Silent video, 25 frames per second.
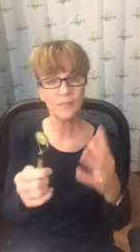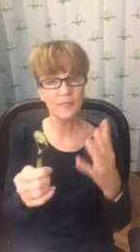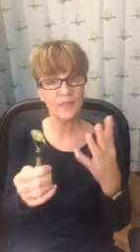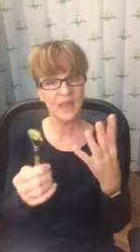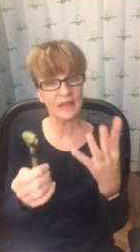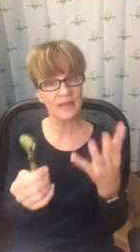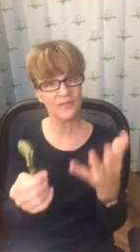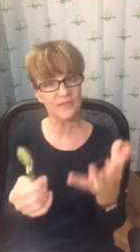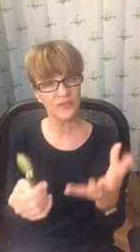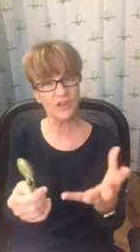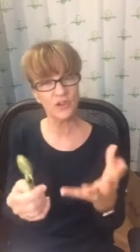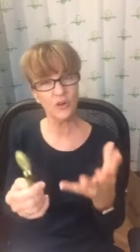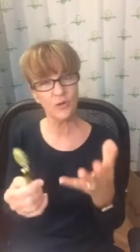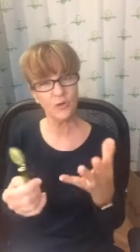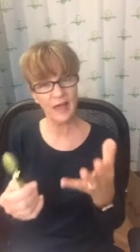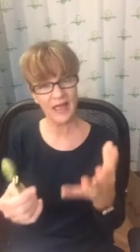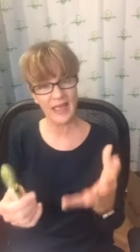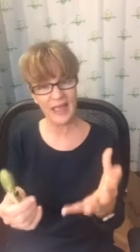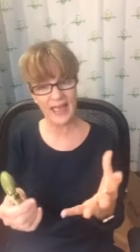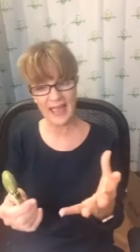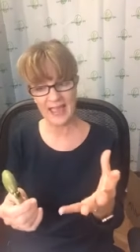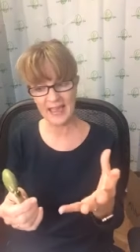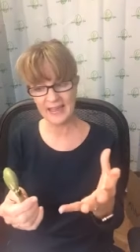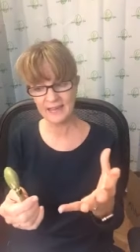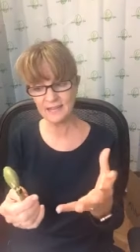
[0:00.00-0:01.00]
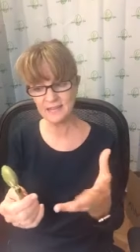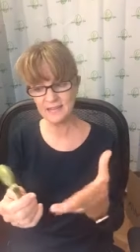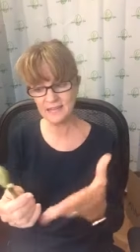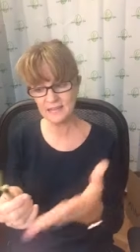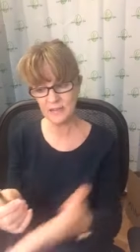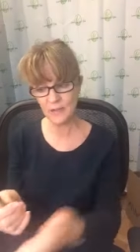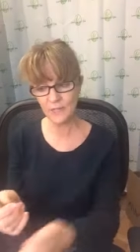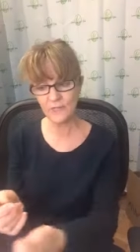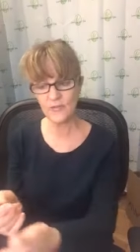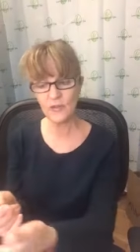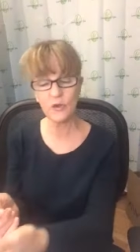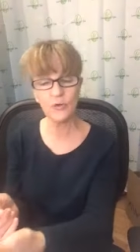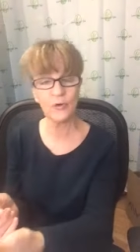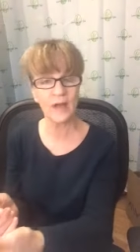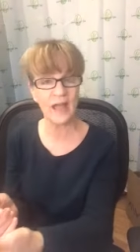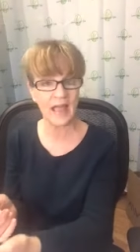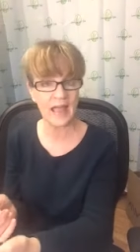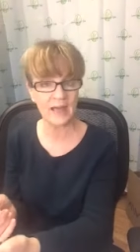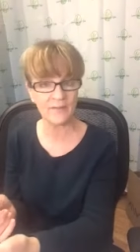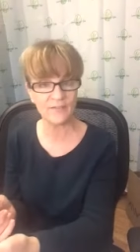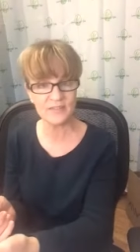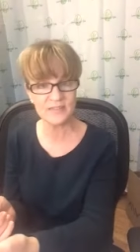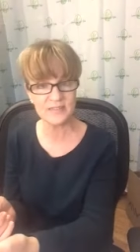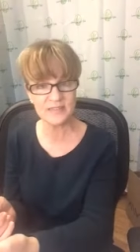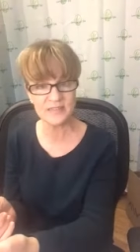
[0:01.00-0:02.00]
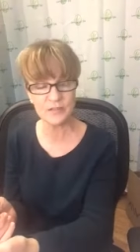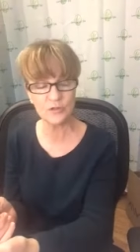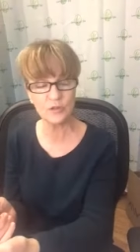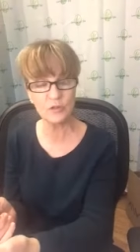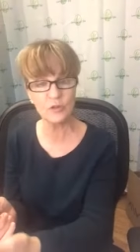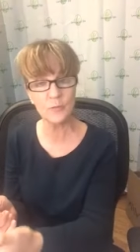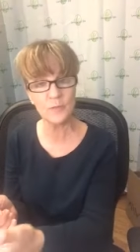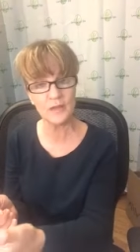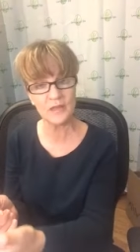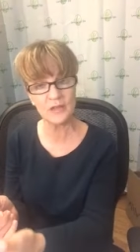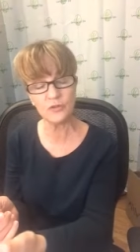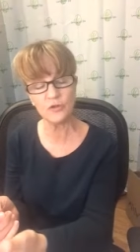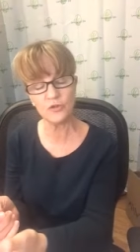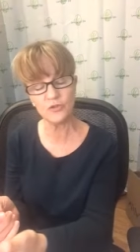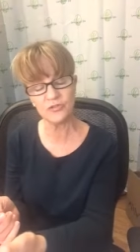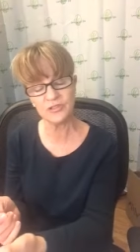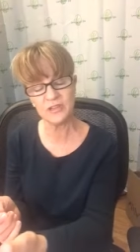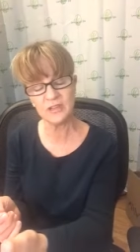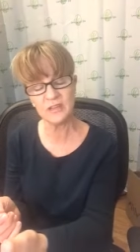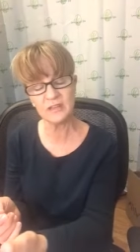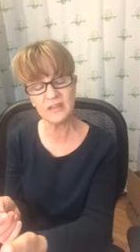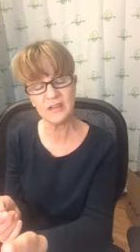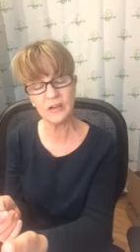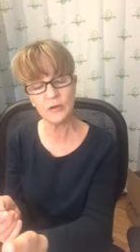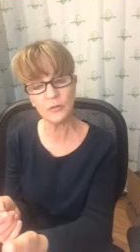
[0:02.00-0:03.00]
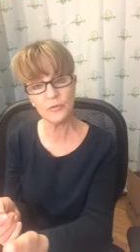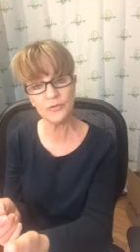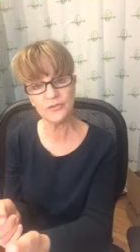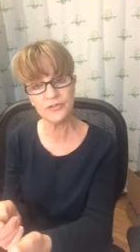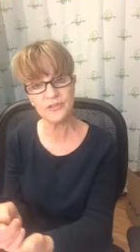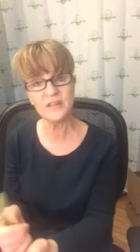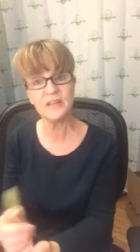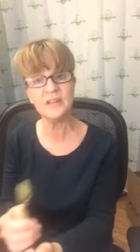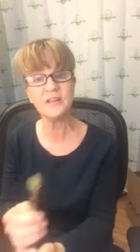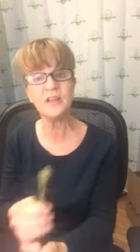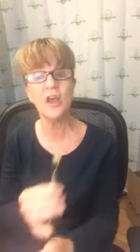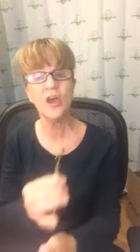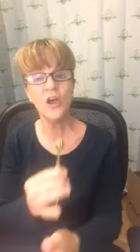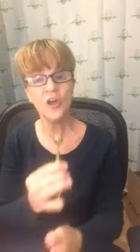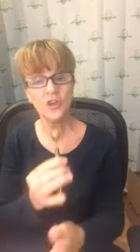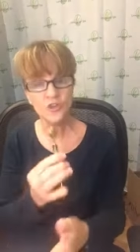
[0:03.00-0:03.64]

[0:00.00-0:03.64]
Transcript: And if you don't add a, if you don't have a serum in your skincare routine,